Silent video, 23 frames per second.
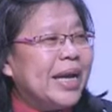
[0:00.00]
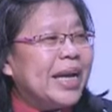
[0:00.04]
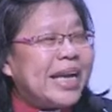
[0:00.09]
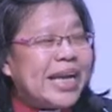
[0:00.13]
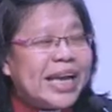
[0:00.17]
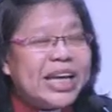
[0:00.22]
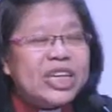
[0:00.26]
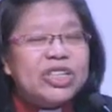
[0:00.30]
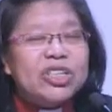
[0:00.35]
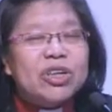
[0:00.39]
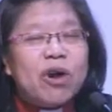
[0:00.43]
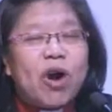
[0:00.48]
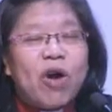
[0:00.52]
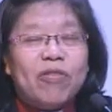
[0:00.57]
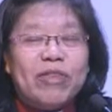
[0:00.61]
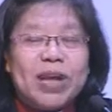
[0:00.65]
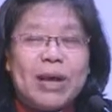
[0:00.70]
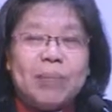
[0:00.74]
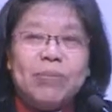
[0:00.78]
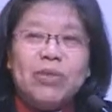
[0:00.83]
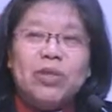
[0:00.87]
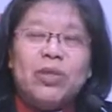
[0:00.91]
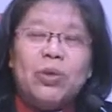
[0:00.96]
each of
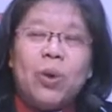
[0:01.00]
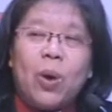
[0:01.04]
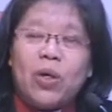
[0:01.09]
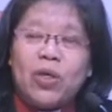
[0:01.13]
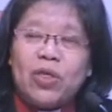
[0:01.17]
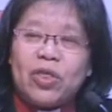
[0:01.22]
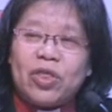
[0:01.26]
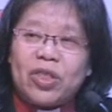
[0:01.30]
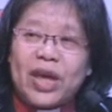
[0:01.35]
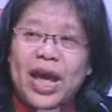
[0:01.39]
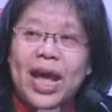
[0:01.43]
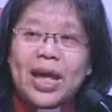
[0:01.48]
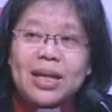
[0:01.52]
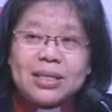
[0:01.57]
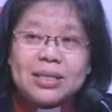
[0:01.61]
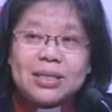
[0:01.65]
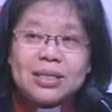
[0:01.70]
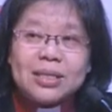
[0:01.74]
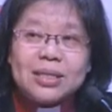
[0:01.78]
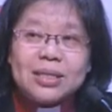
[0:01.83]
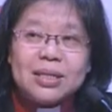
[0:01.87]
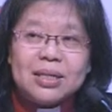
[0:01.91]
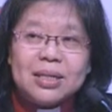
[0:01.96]
them thought
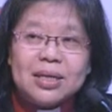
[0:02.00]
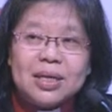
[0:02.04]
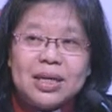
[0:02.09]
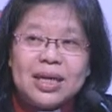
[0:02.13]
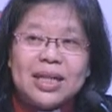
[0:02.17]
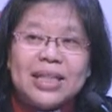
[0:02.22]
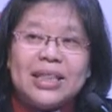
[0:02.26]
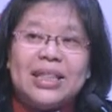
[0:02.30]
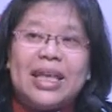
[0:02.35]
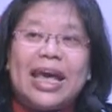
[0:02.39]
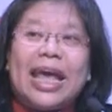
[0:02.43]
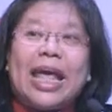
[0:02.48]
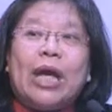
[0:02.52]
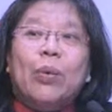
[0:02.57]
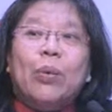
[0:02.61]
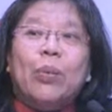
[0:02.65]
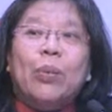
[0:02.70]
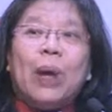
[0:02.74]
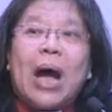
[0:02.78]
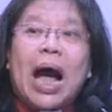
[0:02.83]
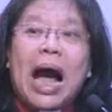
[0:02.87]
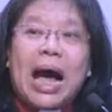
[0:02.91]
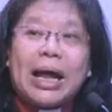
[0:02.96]
that
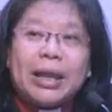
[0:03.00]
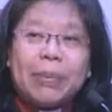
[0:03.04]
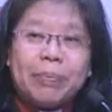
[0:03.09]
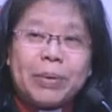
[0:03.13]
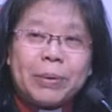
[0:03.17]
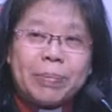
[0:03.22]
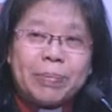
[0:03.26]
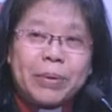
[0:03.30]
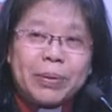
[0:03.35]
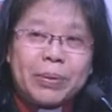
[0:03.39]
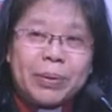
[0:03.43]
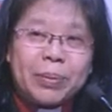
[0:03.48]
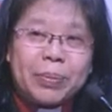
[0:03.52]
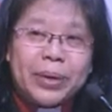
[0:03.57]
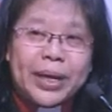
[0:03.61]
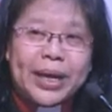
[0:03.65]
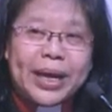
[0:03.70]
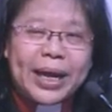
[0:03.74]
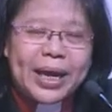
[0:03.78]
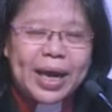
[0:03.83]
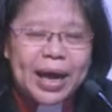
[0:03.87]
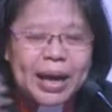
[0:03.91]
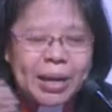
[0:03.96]
other people will
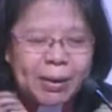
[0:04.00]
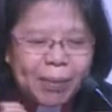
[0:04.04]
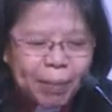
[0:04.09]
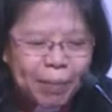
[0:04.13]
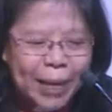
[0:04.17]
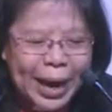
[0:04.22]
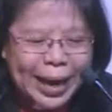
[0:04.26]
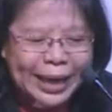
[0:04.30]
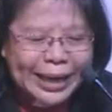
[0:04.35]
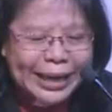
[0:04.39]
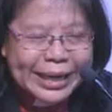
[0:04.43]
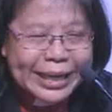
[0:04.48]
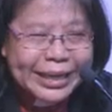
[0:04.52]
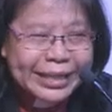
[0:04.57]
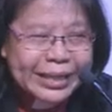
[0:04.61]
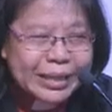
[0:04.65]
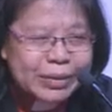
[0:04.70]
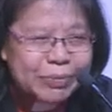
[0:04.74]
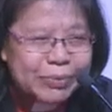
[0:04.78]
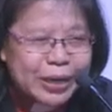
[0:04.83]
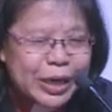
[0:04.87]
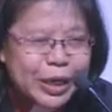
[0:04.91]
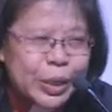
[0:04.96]
bring. My
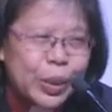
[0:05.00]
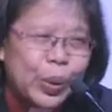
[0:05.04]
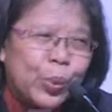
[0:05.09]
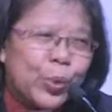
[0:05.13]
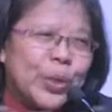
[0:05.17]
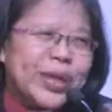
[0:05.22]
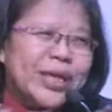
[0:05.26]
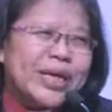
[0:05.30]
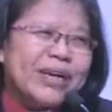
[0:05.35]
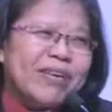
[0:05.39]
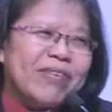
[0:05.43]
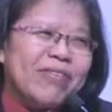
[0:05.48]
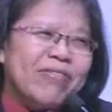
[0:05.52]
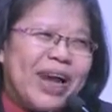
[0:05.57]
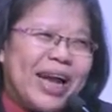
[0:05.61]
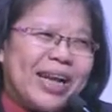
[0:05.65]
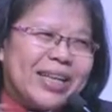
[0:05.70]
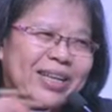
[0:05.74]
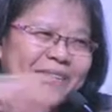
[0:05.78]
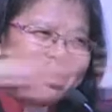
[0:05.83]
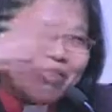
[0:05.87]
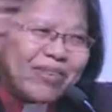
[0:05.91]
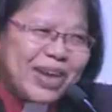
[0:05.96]
little one won't
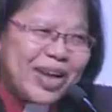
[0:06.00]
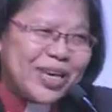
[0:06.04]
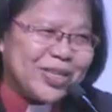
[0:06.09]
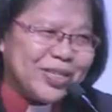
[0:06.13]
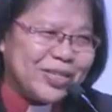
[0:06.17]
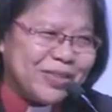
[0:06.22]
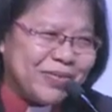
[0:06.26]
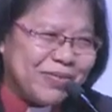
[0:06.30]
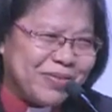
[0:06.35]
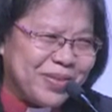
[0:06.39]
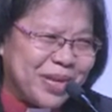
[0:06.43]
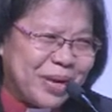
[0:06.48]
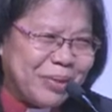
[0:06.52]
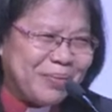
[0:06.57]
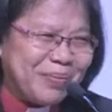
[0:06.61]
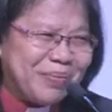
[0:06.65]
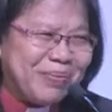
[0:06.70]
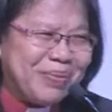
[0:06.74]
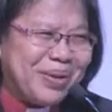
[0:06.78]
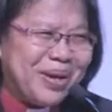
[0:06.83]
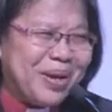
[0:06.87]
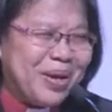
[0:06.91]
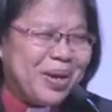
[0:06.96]
affect the rest of them.
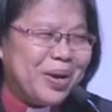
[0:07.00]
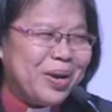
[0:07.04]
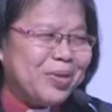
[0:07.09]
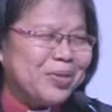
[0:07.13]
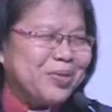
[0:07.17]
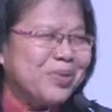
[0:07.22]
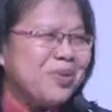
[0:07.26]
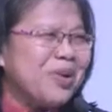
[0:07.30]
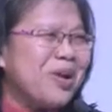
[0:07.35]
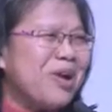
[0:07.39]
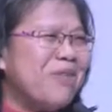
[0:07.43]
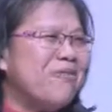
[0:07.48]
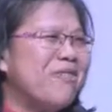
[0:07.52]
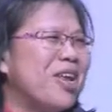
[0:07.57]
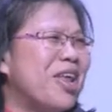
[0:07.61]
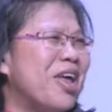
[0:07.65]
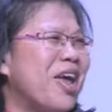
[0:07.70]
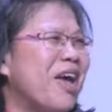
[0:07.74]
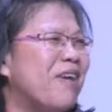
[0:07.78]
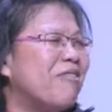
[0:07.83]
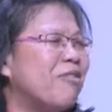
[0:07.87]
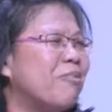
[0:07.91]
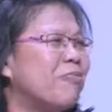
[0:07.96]
So when
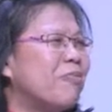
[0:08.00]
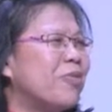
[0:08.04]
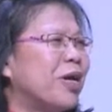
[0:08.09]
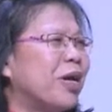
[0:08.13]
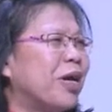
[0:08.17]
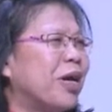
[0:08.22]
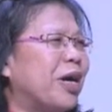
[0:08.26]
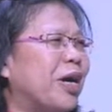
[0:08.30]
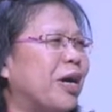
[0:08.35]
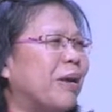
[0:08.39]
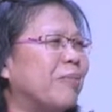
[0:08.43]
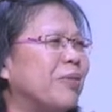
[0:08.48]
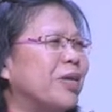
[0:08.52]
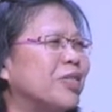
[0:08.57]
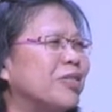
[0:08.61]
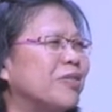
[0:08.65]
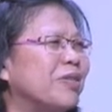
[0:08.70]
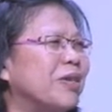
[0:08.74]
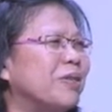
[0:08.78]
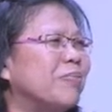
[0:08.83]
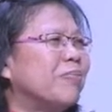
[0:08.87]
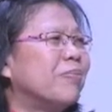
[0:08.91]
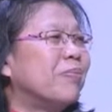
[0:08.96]
everybody comes, each of
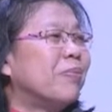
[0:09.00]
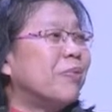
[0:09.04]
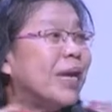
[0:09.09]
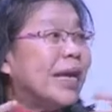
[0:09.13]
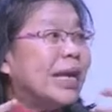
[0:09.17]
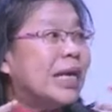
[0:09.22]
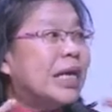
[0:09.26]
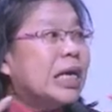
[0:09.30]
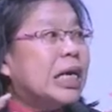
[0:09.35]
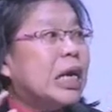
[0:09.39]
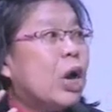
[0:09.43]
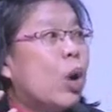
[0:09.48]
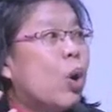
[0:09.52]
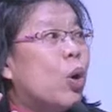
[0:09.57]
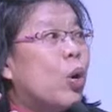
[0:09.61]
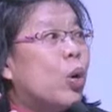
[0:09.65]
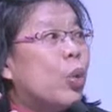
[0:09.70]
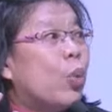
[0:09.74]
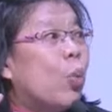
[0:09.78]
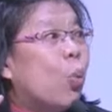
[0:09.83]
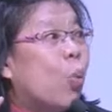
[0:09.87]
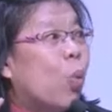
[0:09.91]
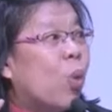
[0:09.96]
them bring
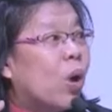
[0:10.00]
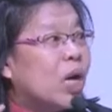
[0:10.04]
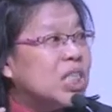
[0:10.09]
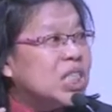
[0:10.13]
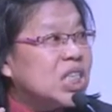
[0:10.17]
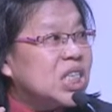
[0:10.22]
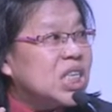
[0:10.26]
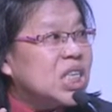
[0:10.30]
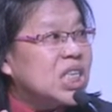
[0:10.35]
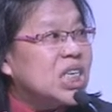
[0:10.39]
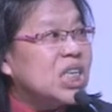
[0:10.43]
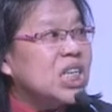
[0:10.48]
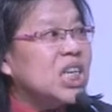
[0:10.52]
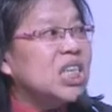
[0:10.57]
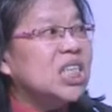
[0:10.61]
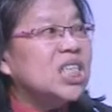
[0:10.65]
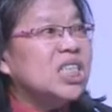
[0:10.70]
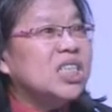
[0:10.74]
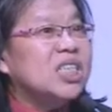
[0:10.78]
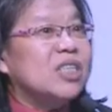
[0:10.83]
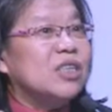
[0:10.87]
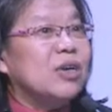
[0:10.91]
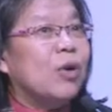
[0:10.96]
water
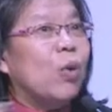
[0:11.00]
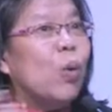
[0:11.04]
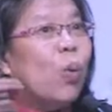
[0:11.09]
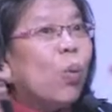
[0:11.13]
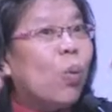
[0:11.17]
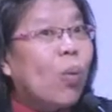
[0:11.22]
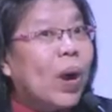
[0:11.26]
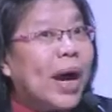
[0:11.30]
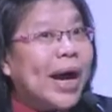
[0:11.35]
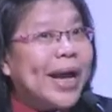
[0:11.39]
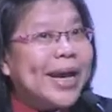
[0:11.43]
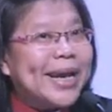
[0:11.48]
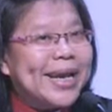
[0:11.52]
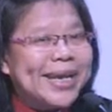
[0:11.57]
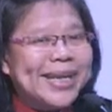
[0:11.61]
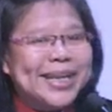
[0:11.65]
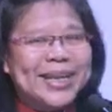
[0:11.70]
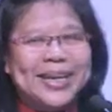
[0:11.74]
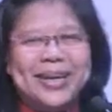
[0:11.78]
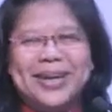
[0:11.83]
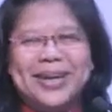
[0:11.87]
instead of wine.